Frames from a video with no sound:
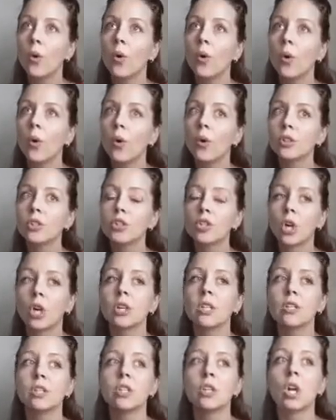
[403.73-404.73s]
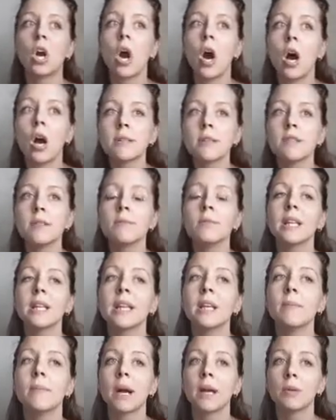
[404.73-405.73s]
started to contemplate
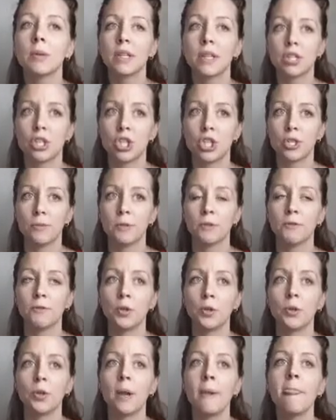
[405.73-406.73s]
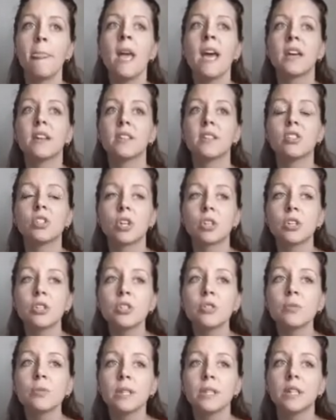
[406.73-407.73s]
my relationship to food, and I started to
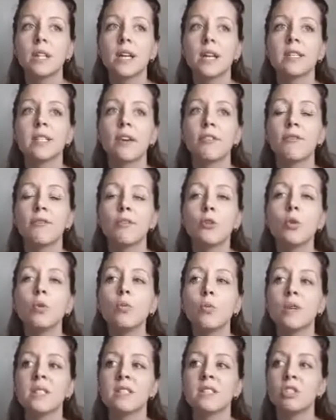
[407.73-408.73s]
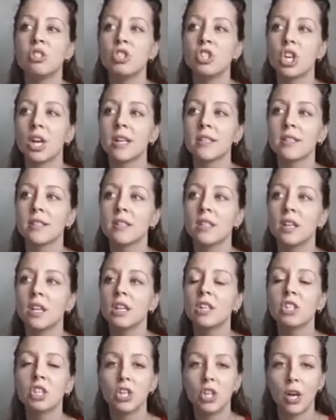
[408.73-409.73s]
realize that food wasn't just
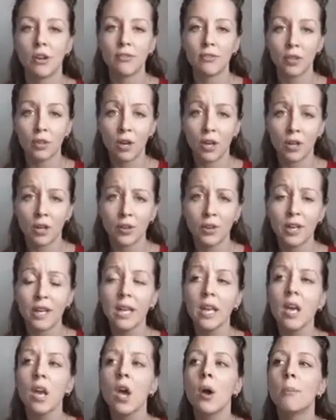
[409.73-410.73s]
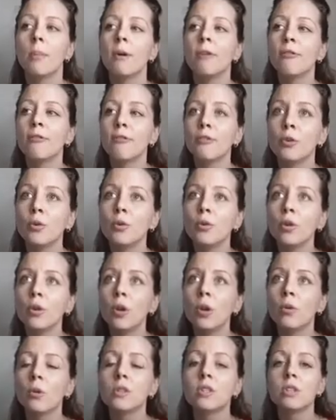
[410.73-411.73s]
to not feel hungry, but food
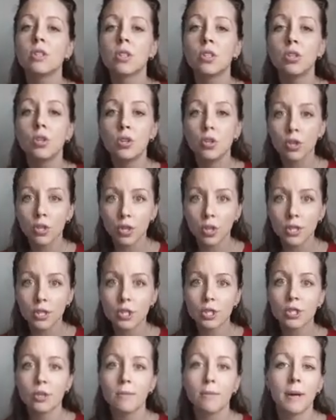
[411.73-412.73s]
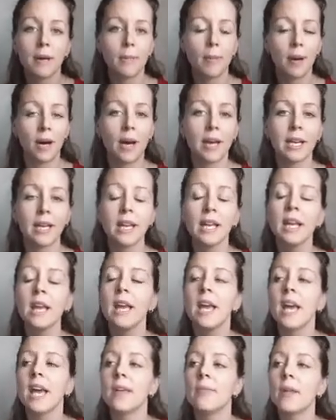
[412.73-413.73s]
was to nourish my body,
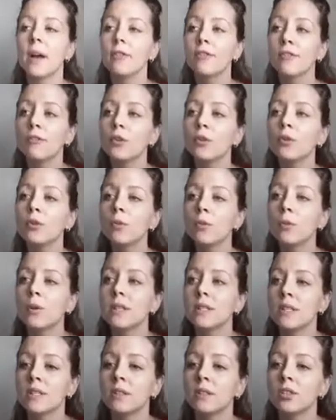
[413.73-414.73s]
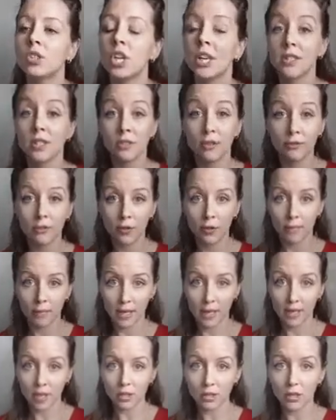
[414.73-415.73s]
and that food wasn't just for
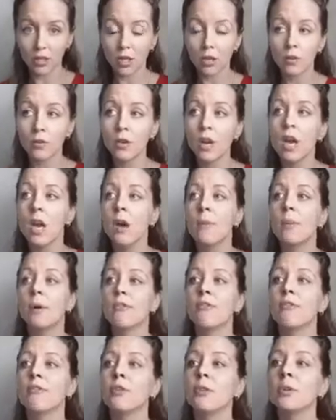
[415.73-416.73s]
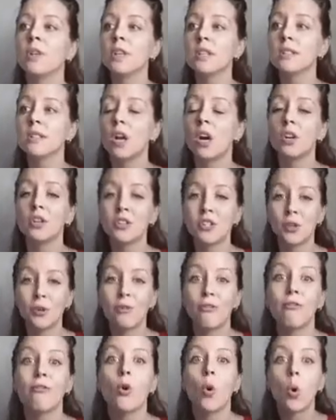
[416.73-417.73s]
me alone, but food is also
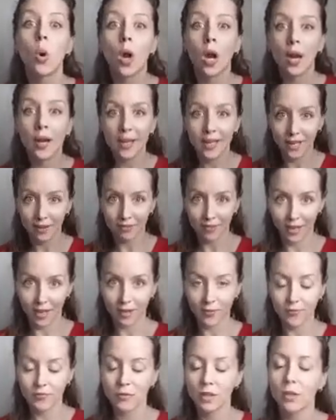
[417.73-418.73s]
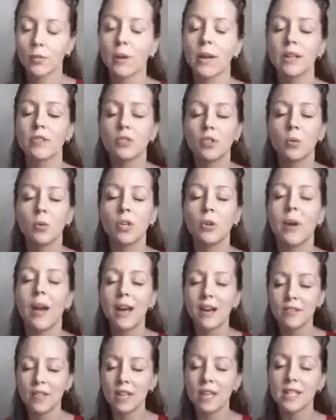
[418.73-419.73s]
for giving. Right? So when you
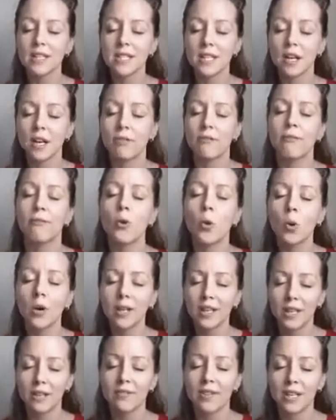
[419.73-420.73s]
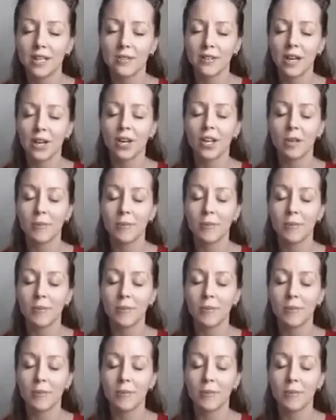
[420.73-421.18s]
have that idea for giving in there, it could be